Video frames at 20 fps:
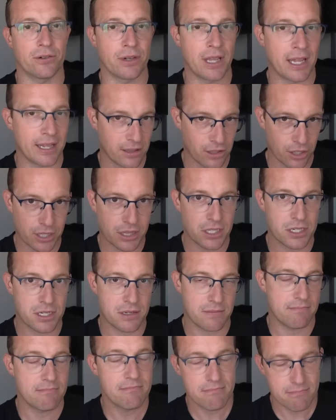Like, look at
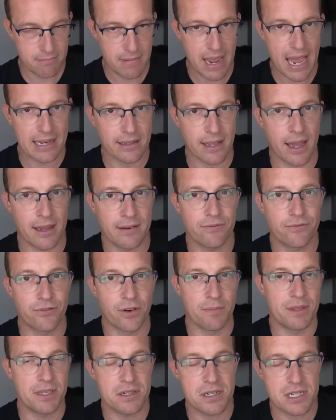this headline
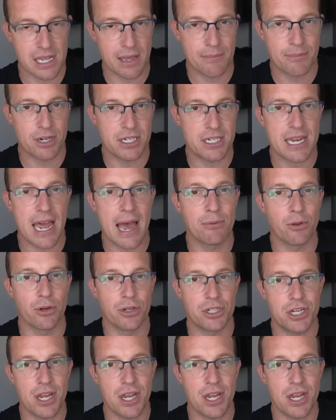from the celebrity tabloids.